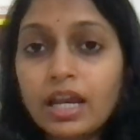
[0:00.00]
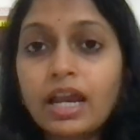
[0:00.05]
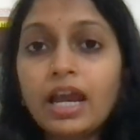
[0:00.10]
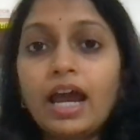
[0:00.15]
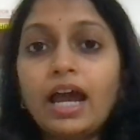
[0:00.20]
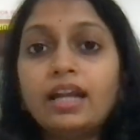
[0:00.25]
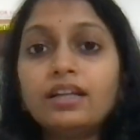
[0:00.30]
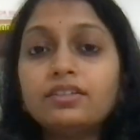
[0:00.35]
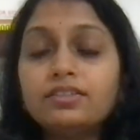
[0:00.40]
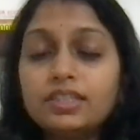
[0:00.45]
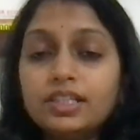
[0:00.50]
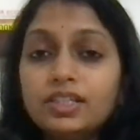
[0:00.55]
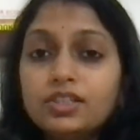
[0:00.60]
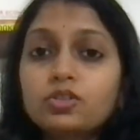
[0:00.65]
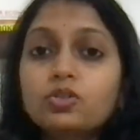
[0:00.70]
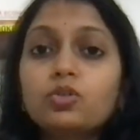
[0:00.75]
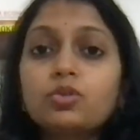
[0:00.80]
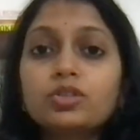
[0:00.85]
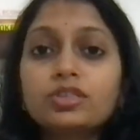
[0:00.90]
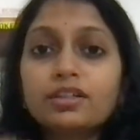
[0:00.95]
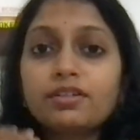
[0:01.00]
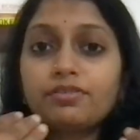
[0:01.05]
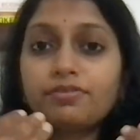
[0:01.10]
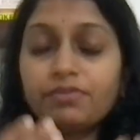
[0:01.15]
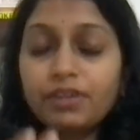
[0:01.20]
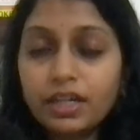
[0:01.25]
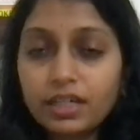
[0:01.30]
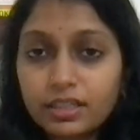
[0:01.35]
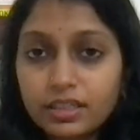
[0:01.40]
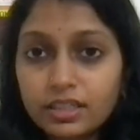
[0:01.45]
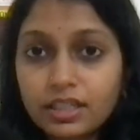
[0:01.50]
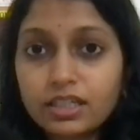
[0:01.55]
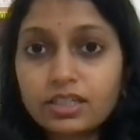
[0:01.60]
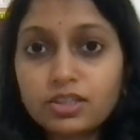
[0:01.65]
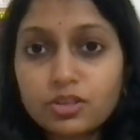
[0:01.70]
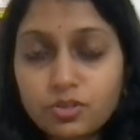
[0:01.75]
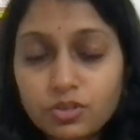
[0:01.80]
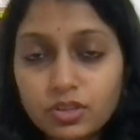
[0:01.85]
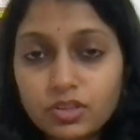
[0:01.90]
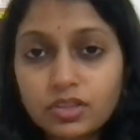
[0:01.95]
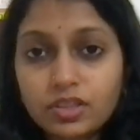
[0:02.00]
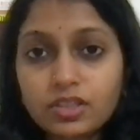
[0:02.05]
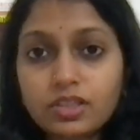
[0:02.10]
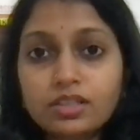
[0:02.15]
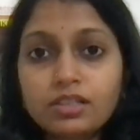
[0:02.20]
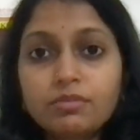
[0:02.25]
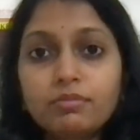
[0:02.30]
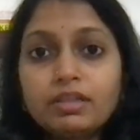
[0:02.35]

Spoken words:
And these scores are fed into the system,